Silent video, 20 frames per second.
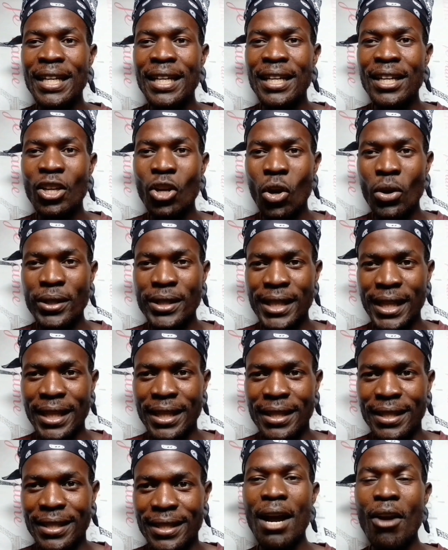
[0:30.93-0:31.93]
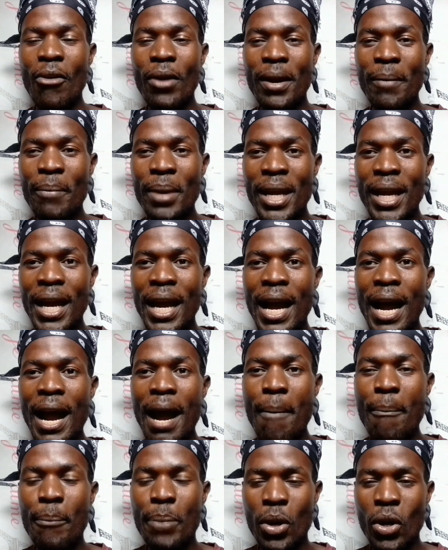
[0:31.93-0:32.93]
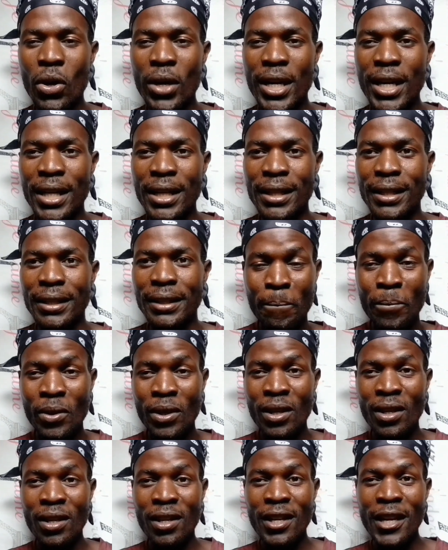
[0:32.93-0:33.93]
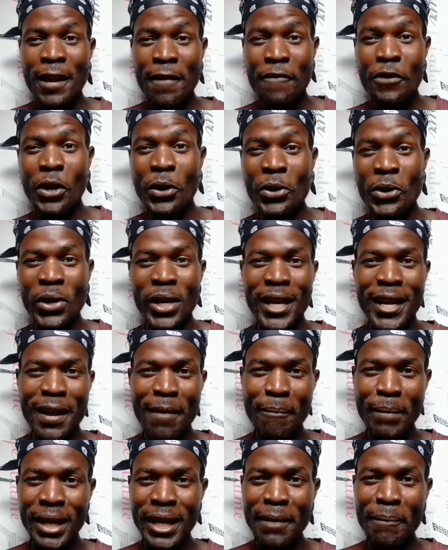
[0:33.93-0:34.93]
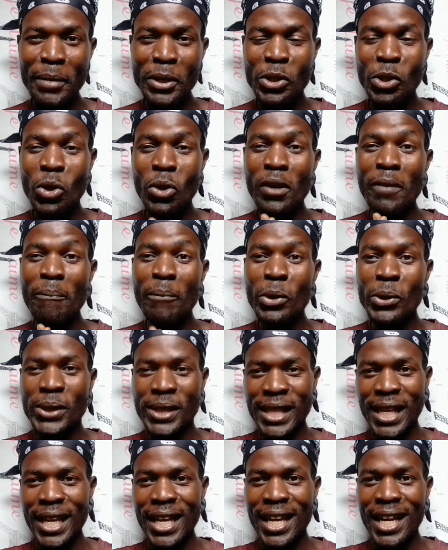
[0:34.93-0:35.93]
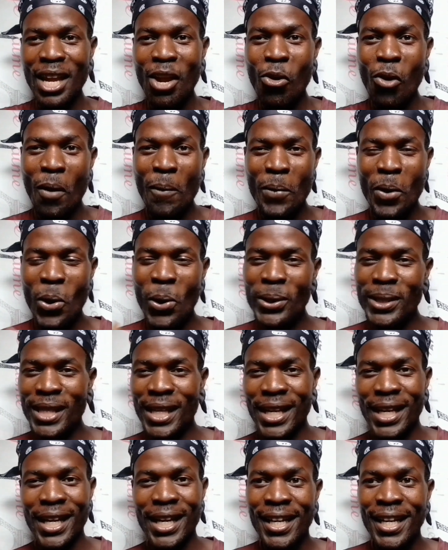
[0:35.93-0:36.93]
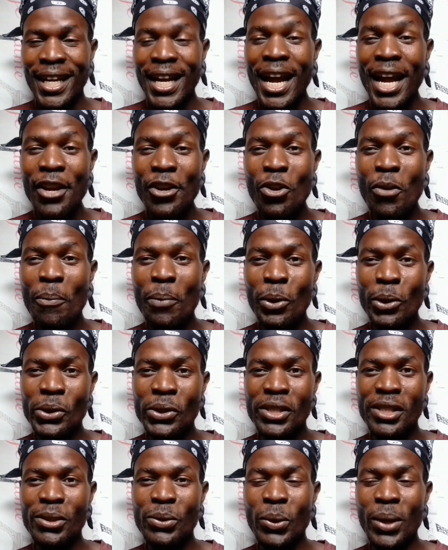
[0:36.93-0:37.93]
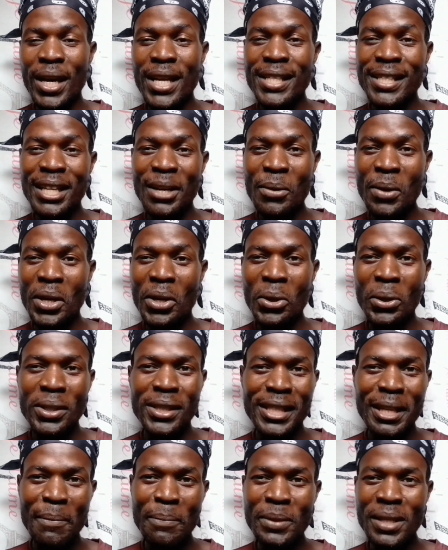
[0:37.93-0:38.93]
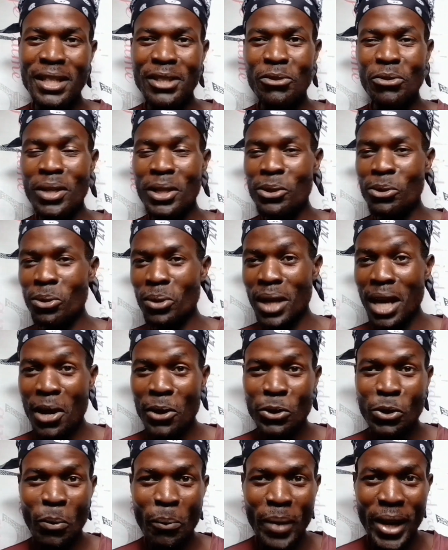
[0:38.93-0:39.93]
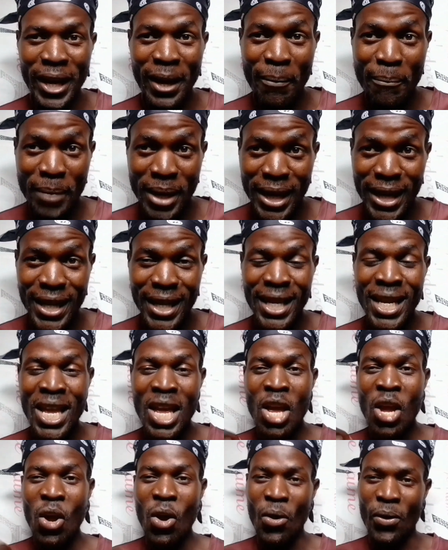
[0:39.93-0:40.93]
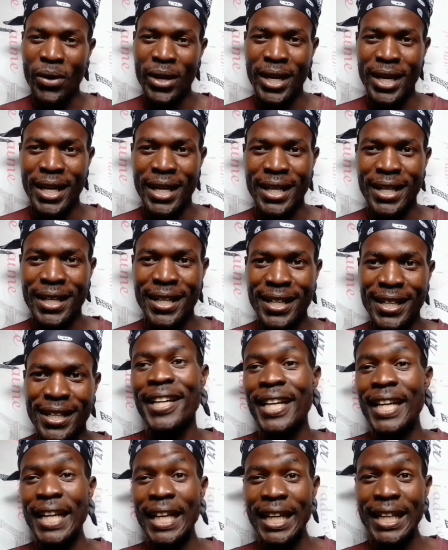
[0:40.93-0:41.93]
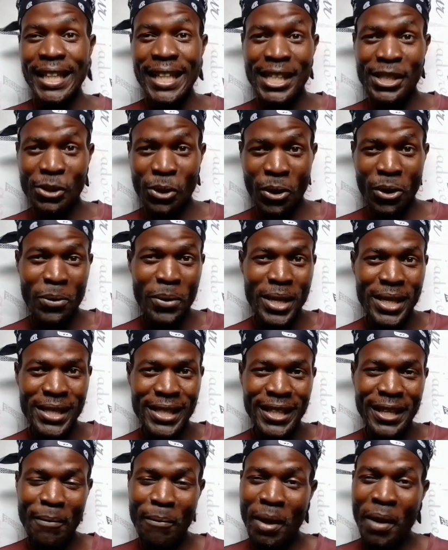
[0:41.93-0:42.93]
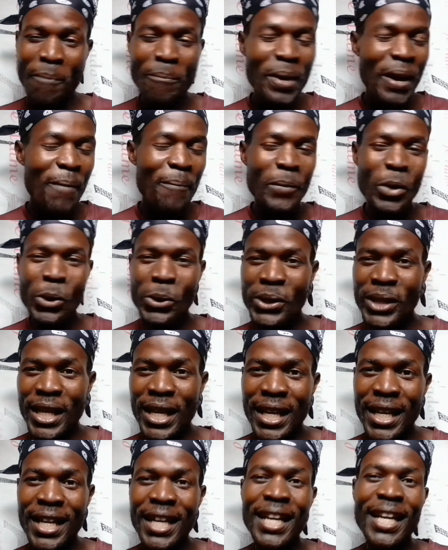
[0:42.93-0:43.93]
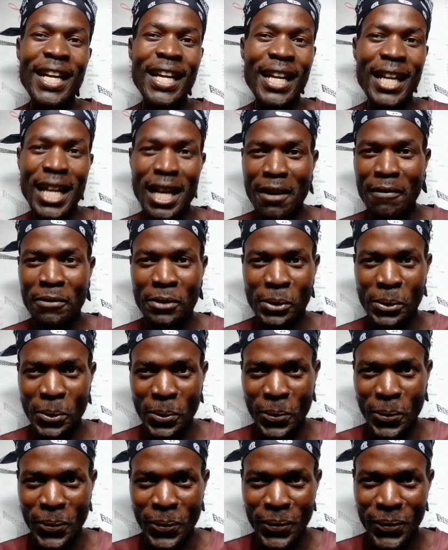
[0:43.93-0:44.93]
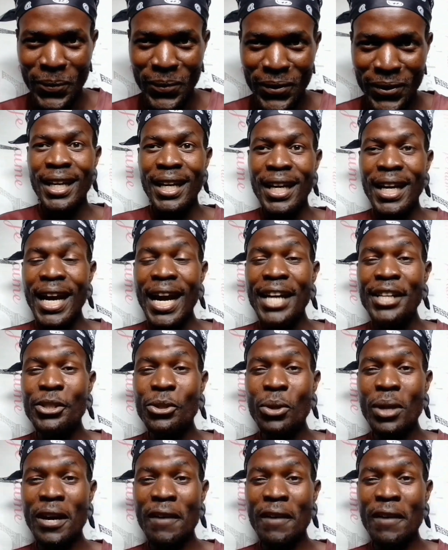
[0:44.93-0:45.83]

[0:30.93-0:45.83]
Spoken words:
content I will be uploading. If you're new here, my name is called Mose Wamkota. I do post twice a week on tips and tricks on how to make money online. And as always, remember, Mose loves you. As you have